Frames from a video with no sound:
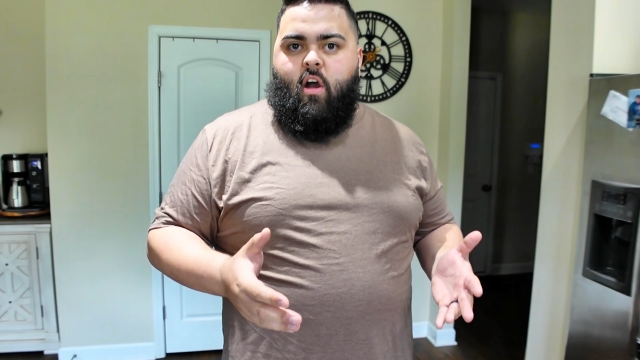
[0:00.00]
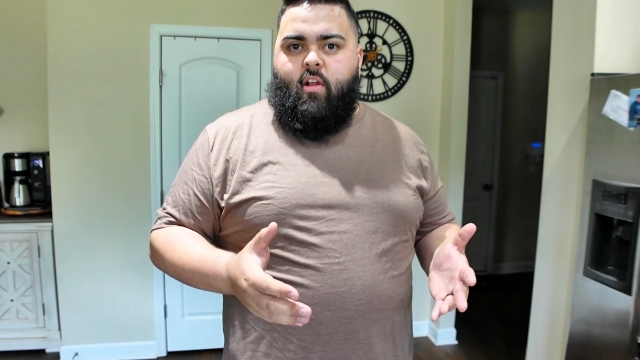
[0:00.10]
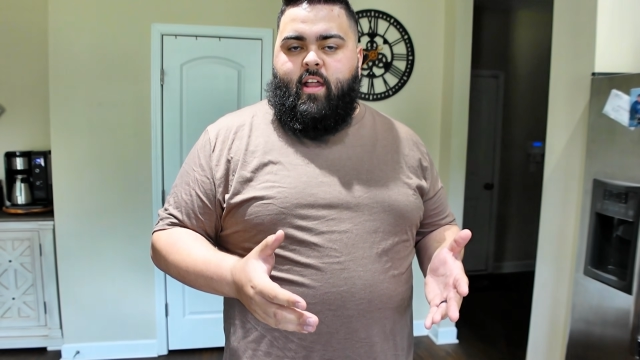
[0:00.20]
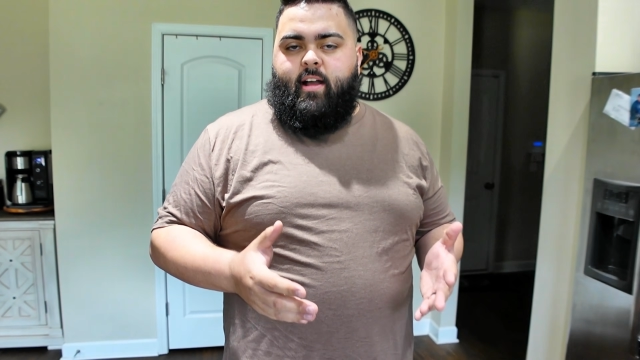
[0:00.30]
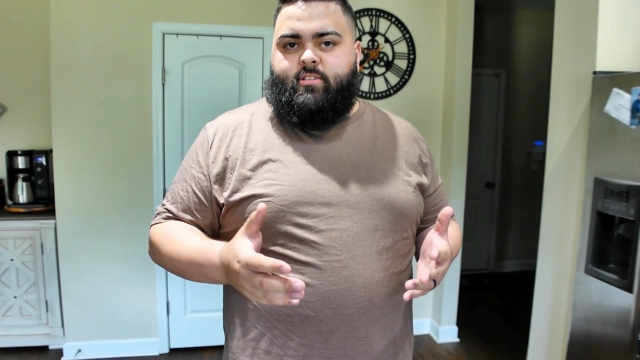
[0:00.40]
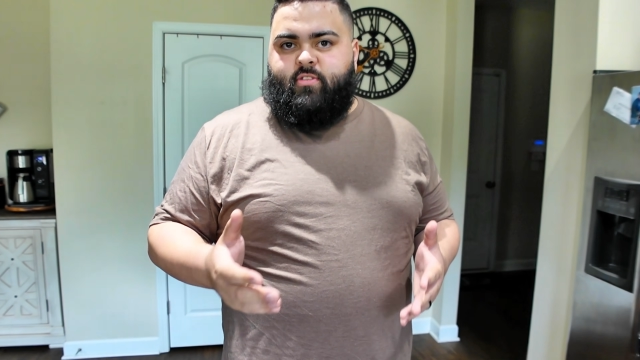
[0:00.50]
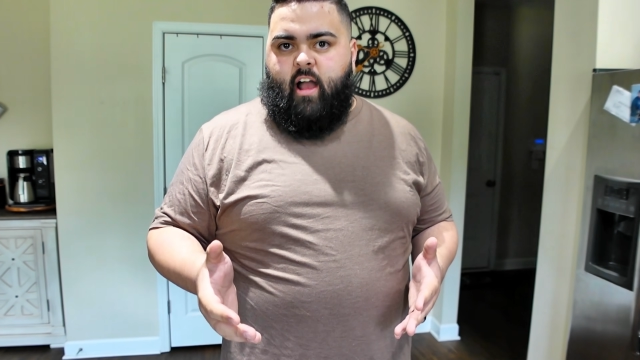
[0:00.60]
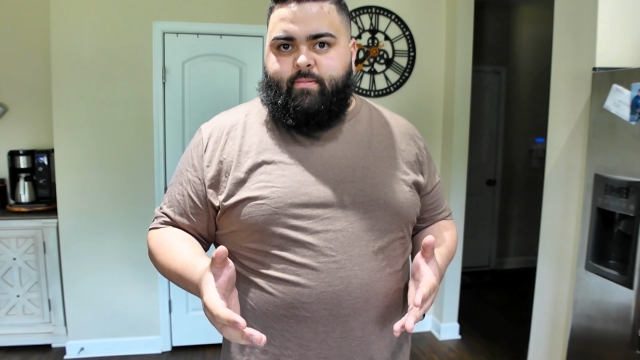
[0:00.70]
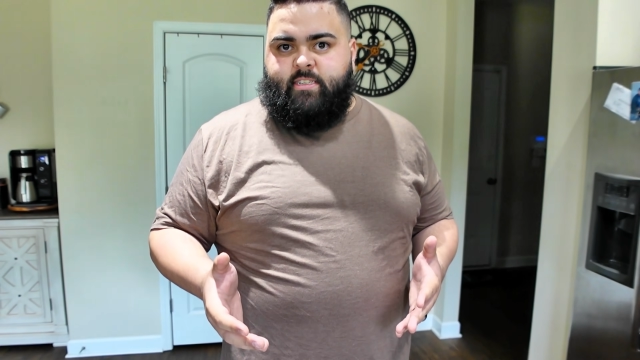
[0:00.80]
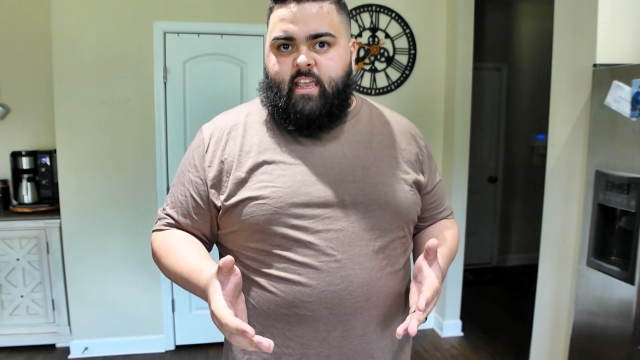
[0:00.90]
are not
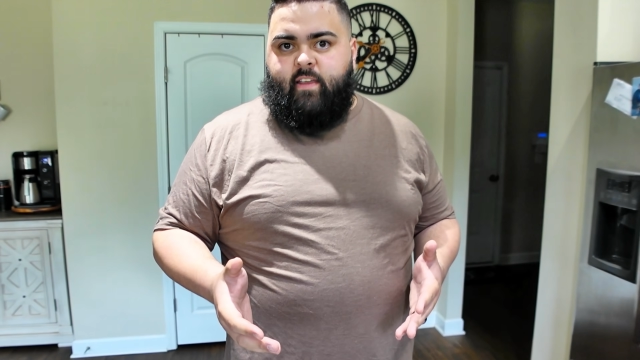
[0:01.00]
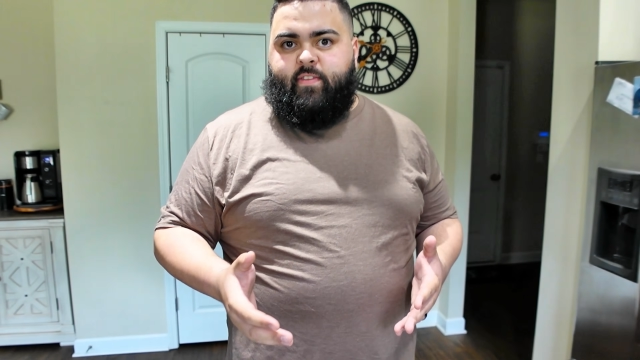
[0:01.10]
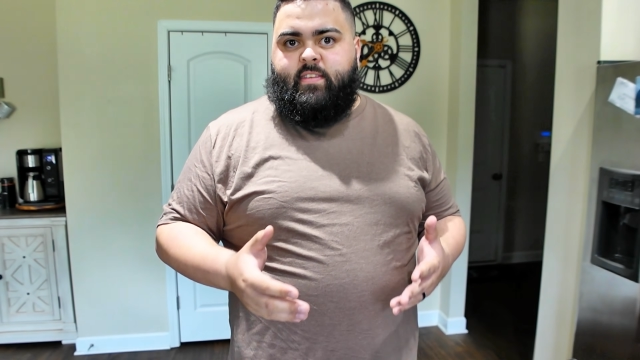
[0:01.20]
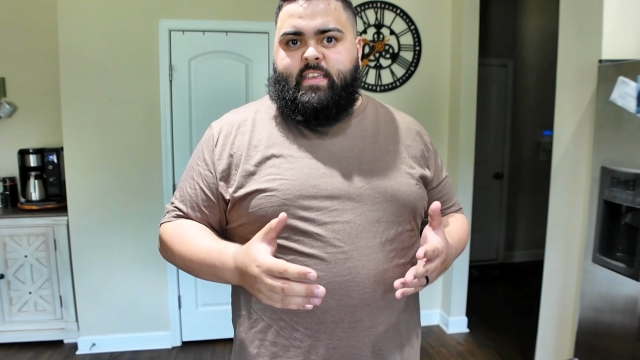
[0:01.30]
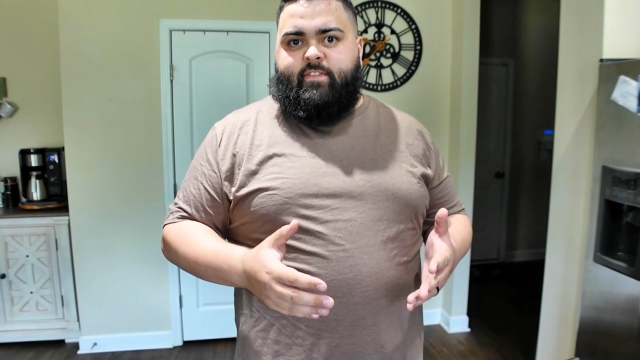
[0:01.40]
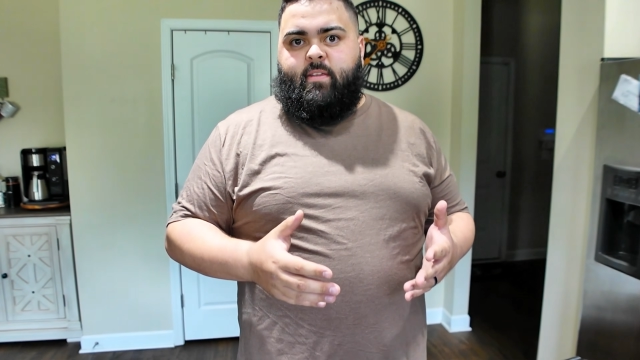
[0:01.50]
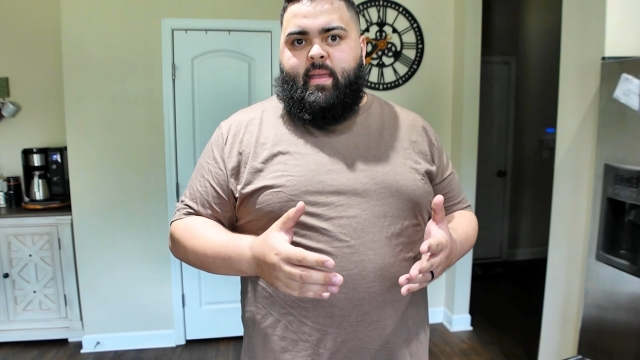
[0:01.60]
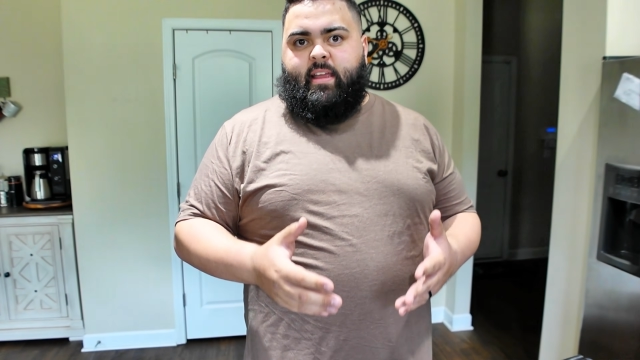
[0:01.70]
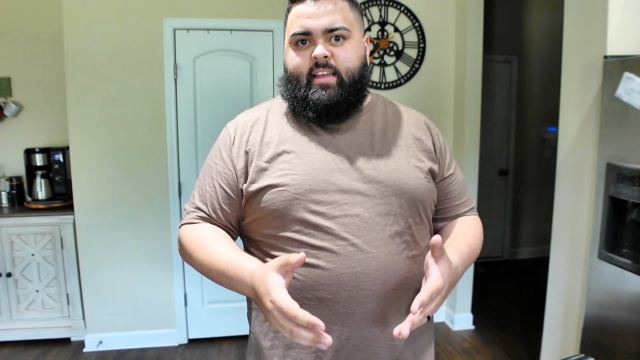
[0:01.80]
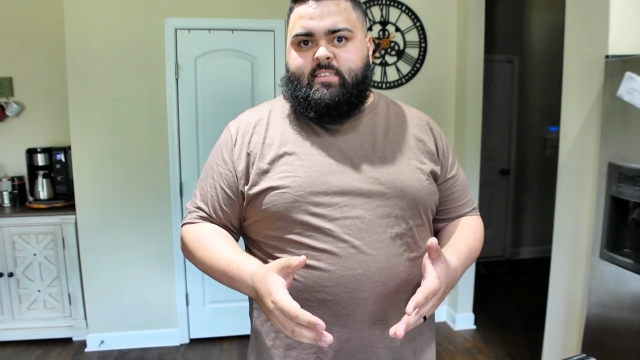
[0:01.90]
drop safe. The safety
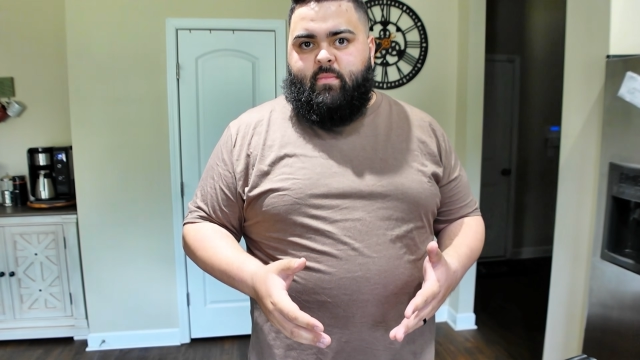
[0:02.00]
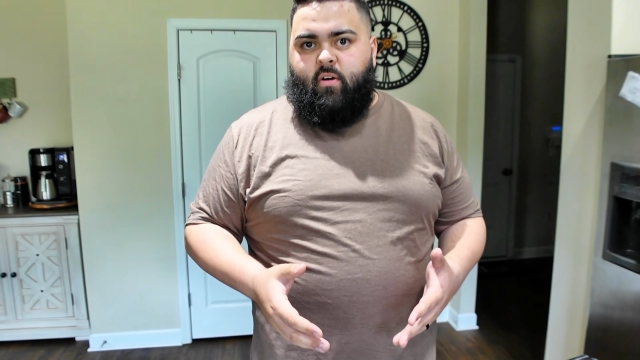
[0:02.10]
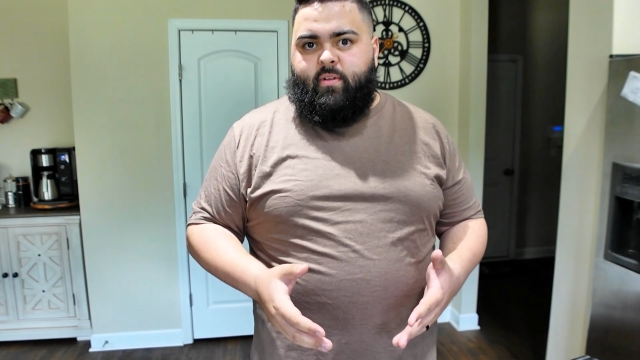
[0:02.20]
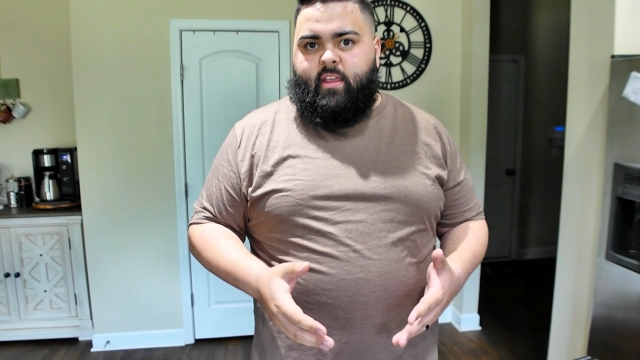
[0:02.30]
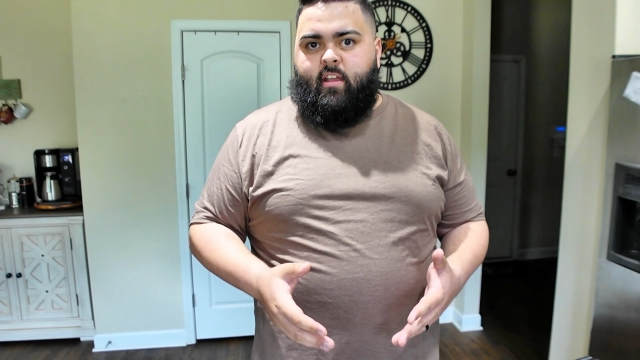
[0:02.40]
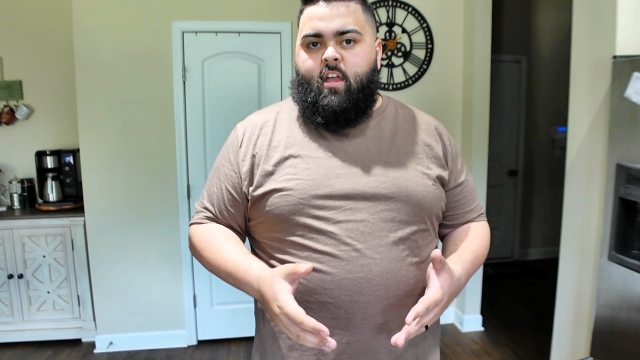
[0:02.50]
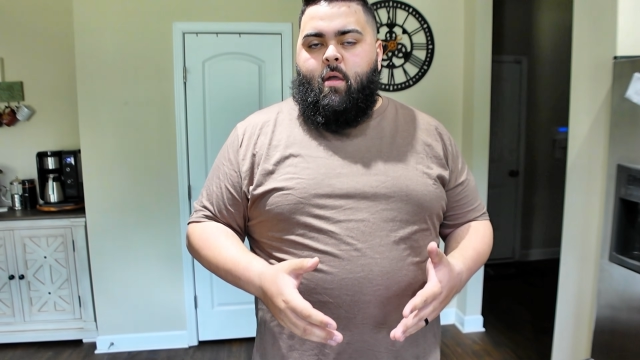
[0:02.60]
mechanism on here